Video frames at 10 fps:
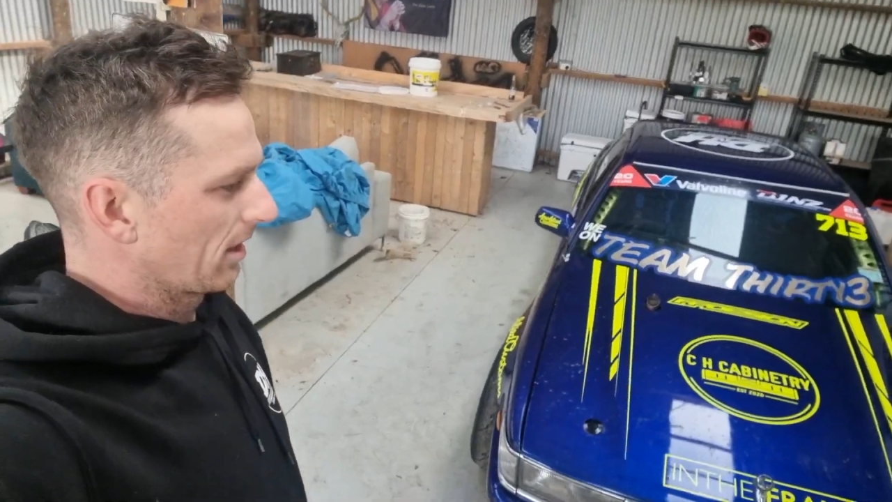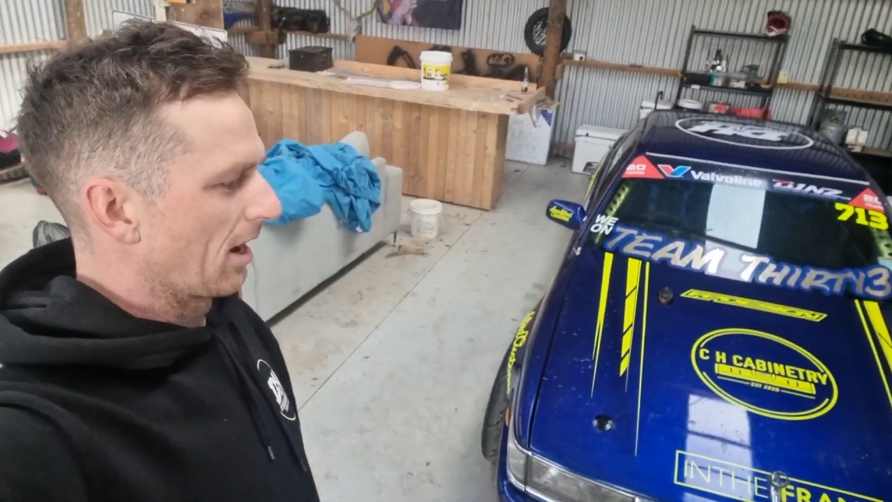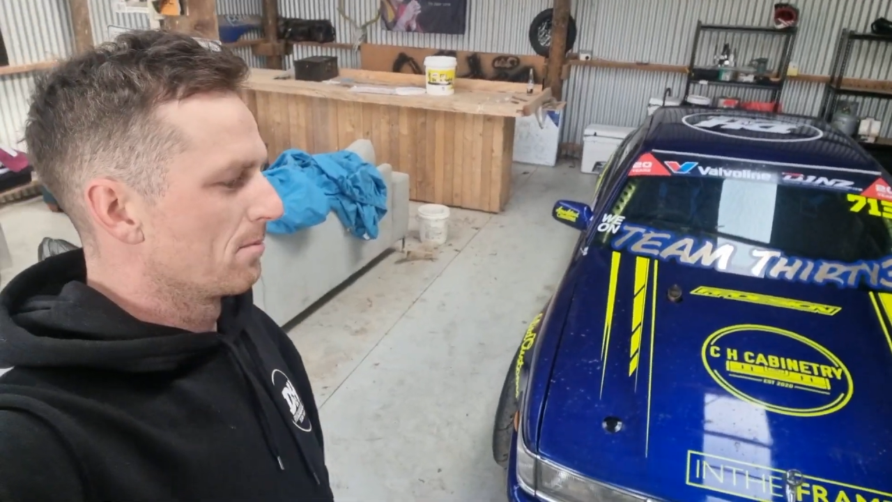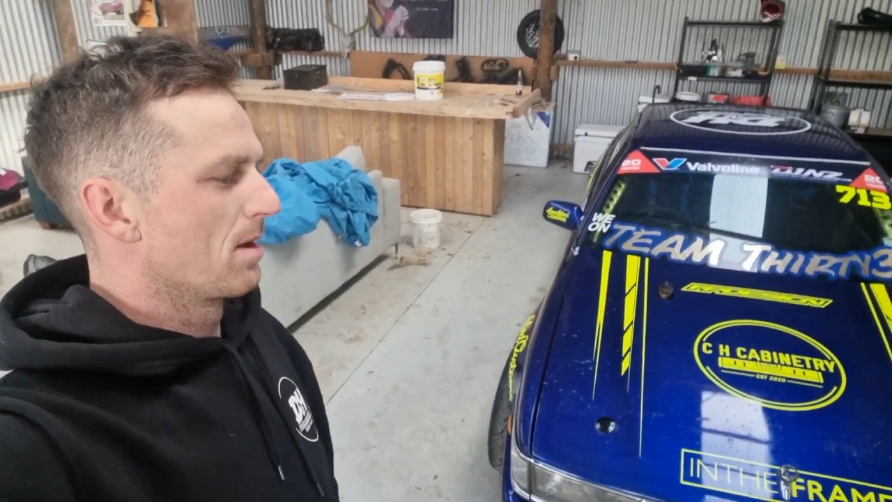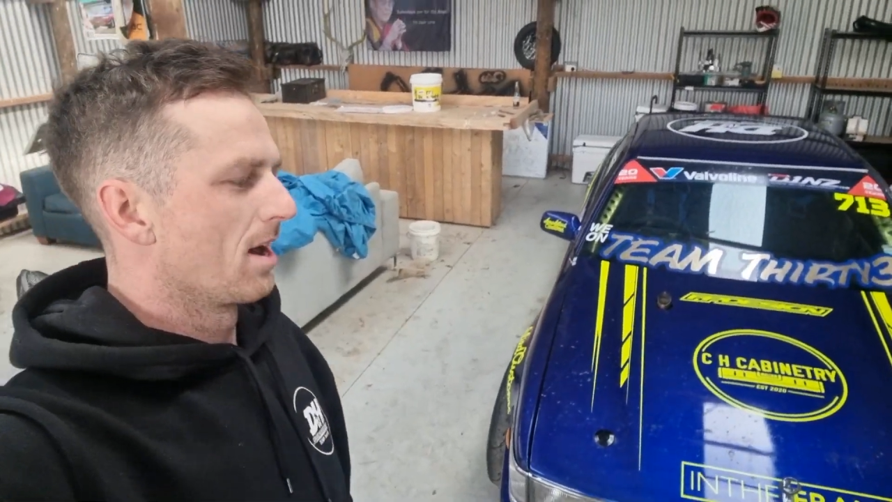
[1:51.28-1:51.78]

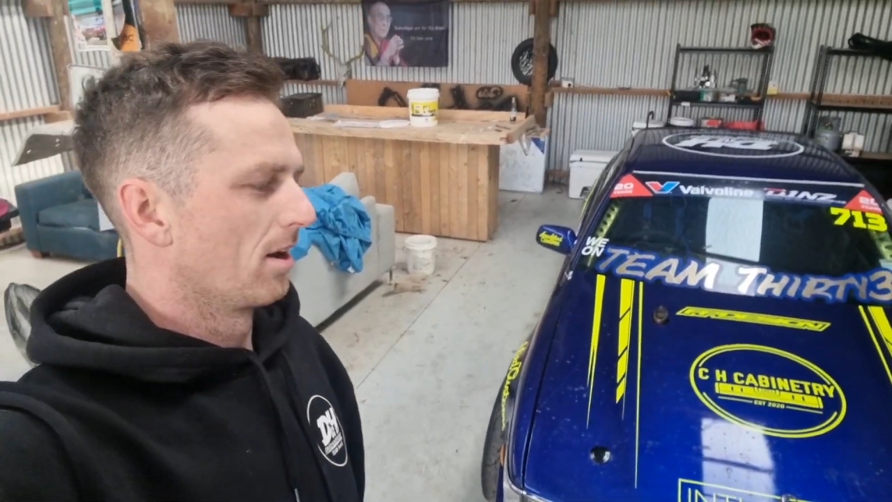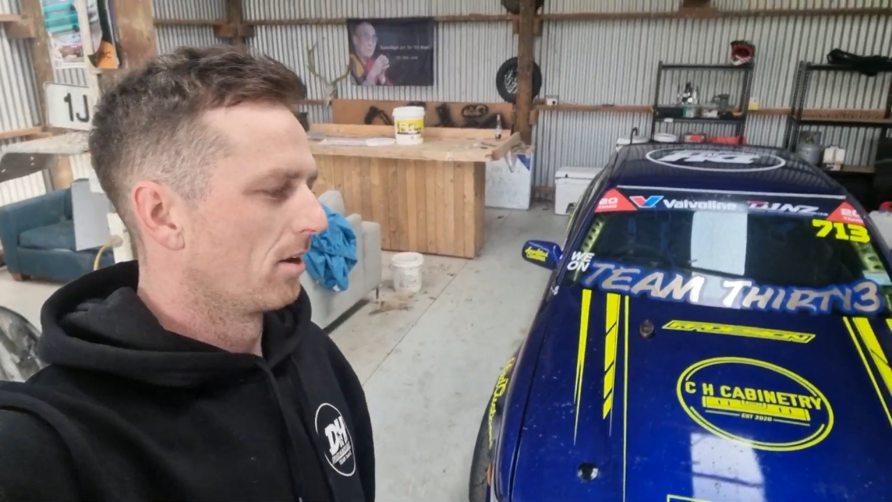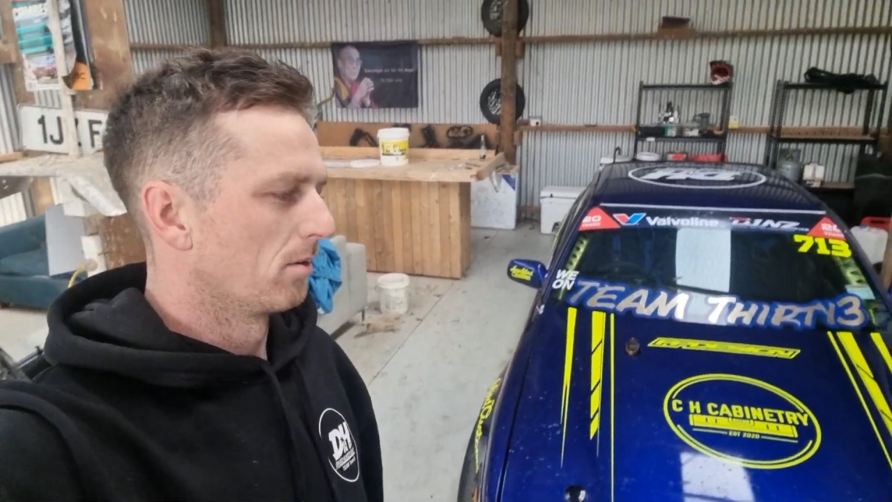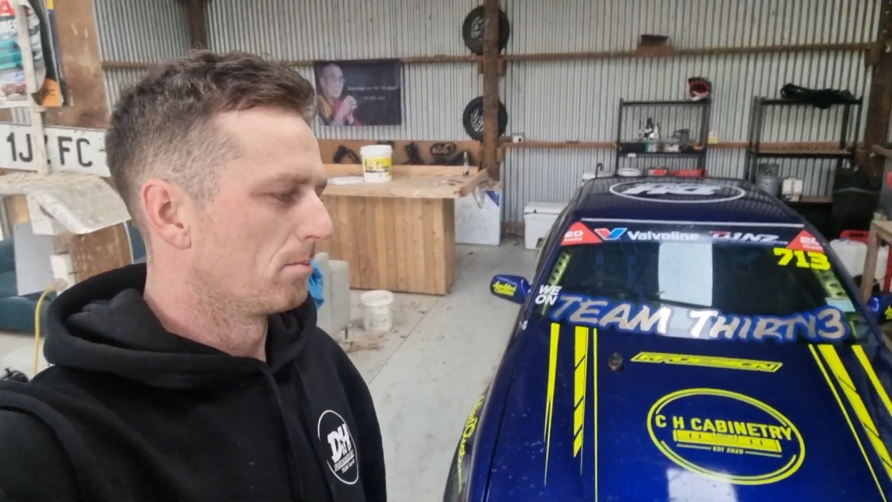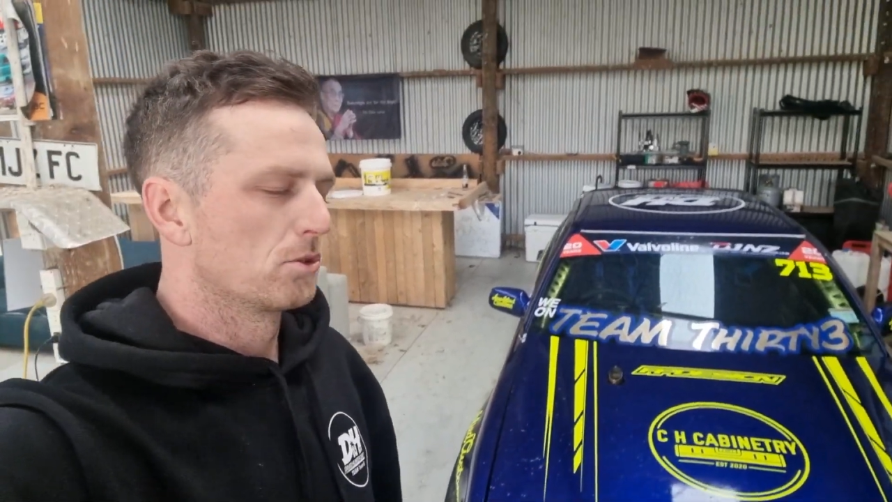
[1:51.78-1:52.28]
come
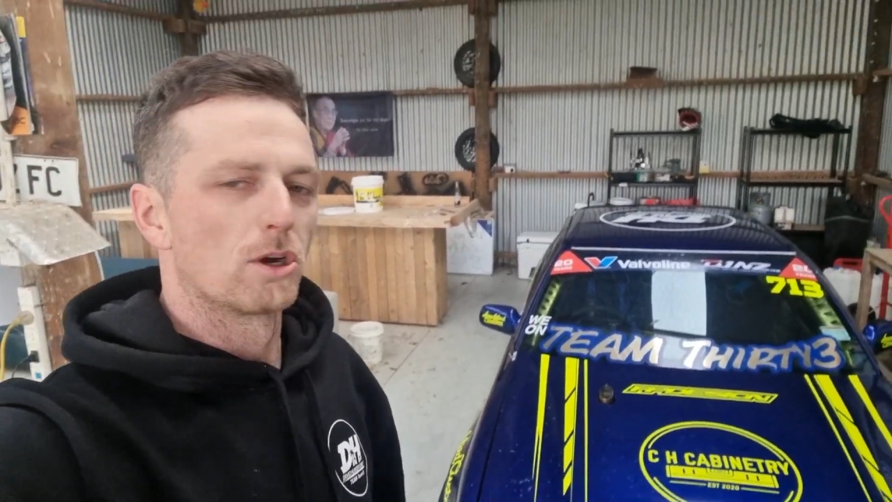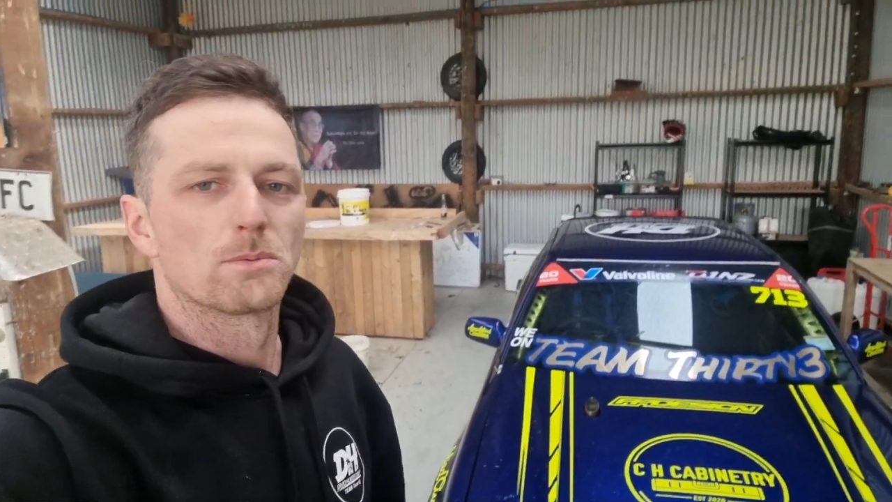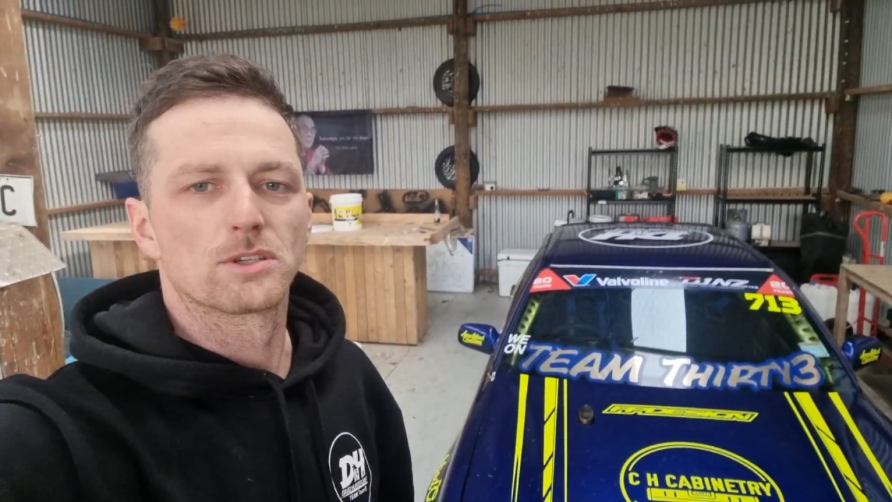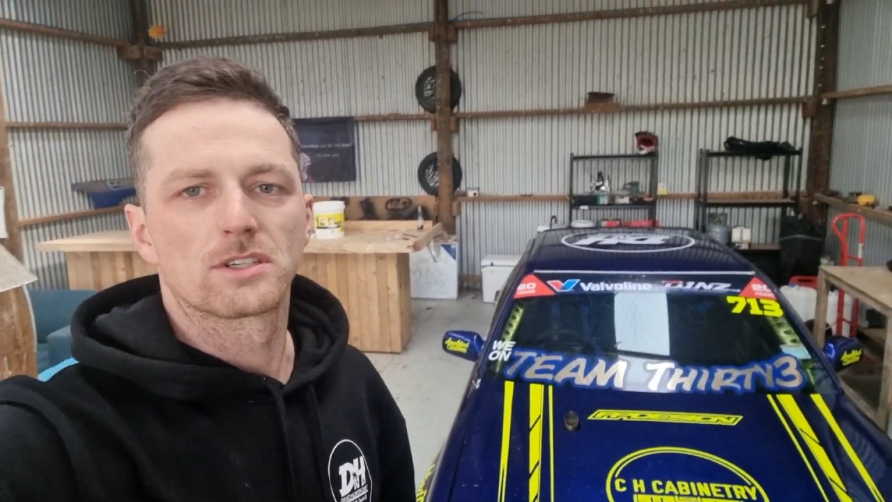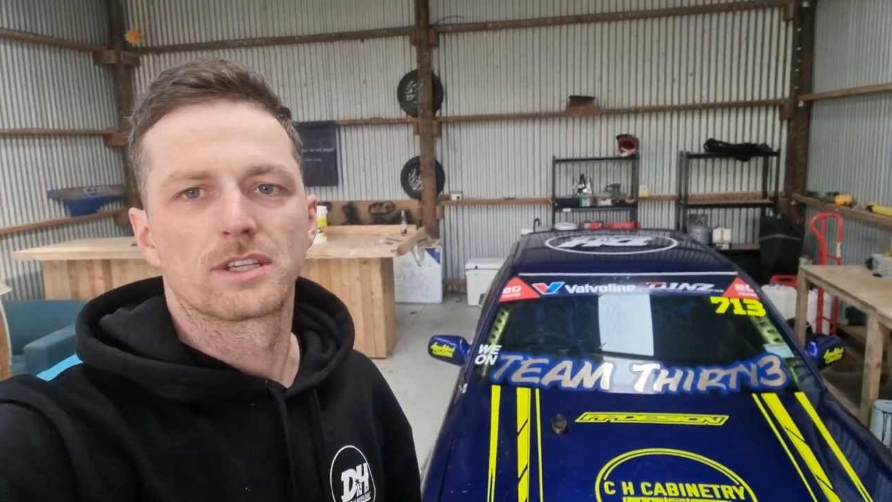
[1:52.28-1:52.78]
our top
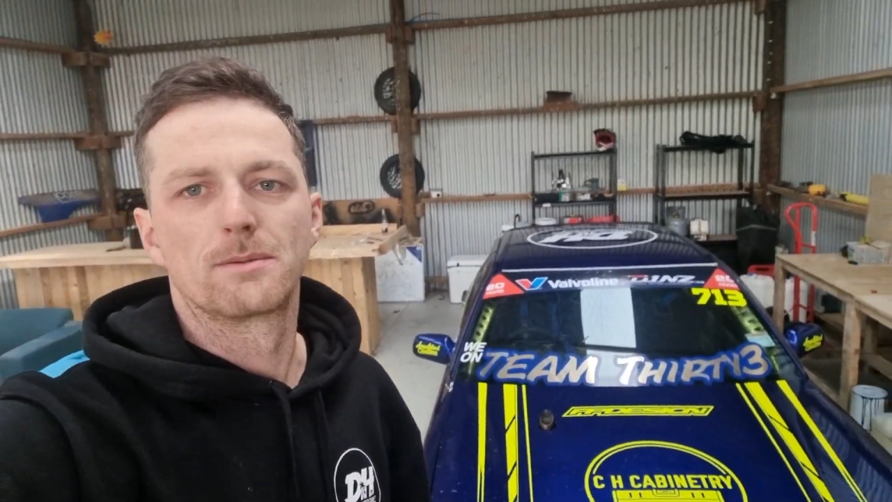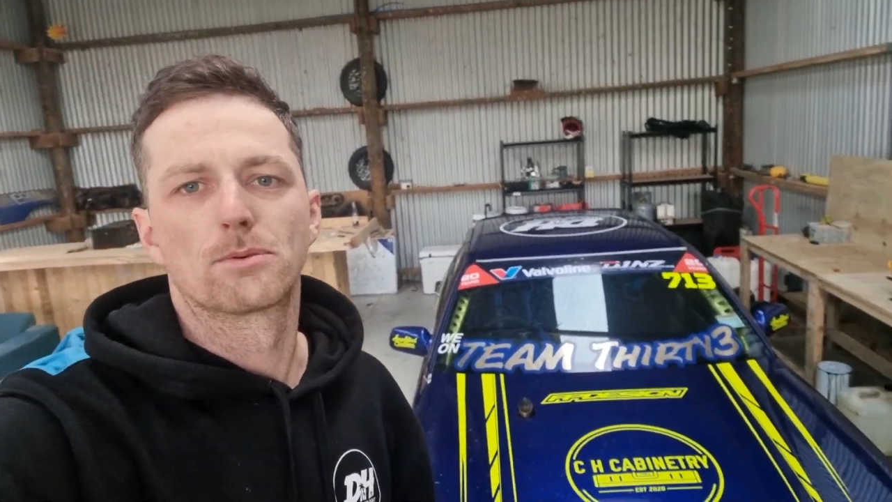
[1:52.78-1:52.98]
16